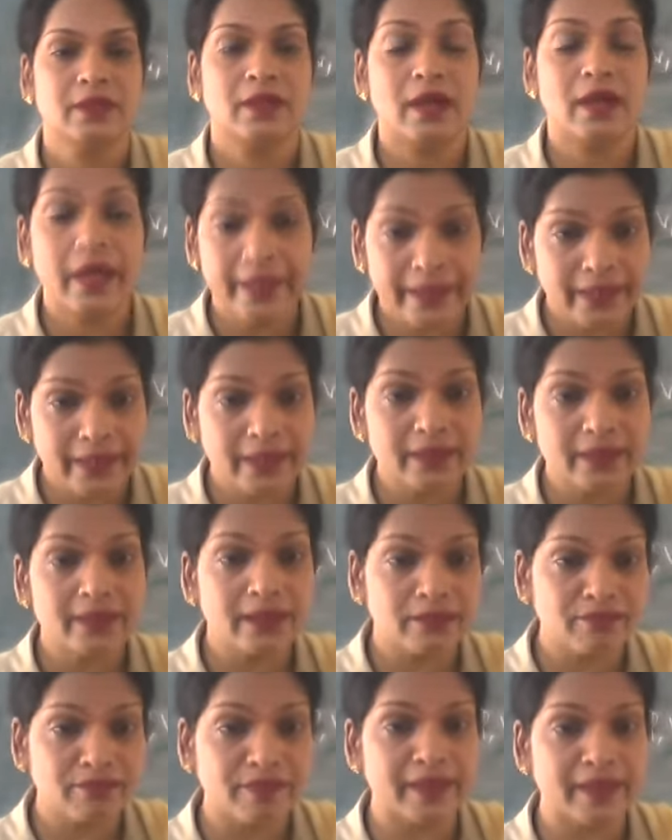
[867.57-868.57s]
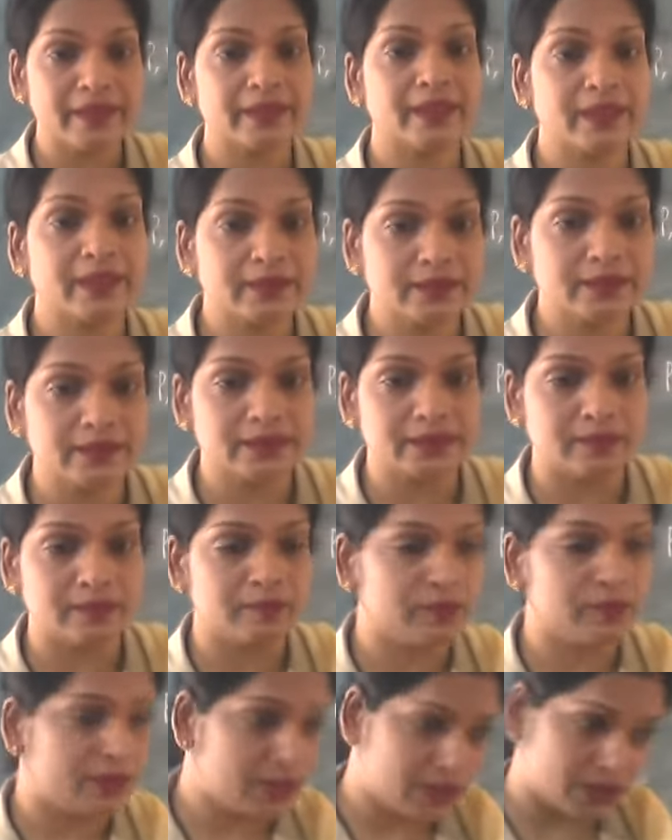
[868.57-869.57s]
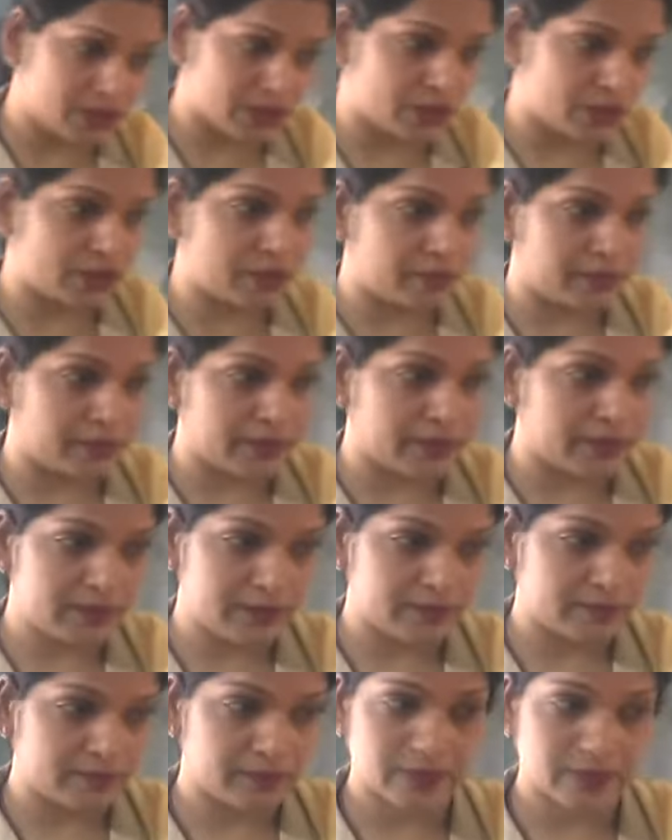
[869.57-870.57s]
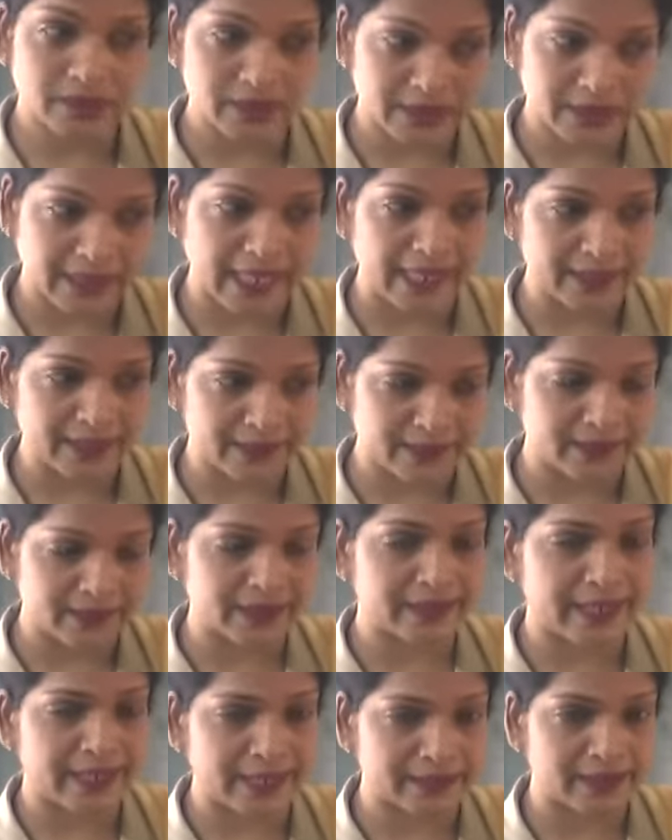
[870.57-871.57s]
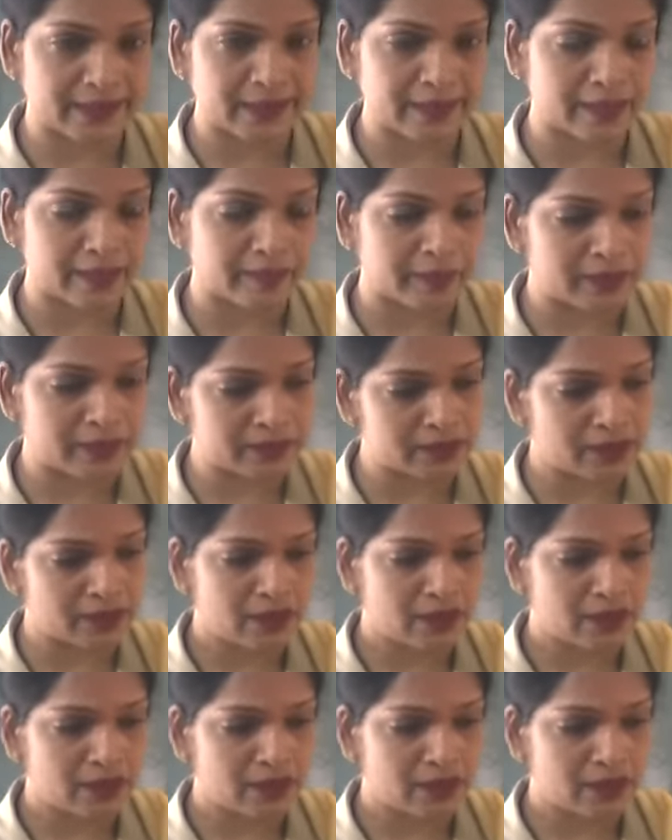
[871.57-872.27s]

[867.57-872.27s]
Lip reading: I can define that system. This system means, this gas in the gas cylinder means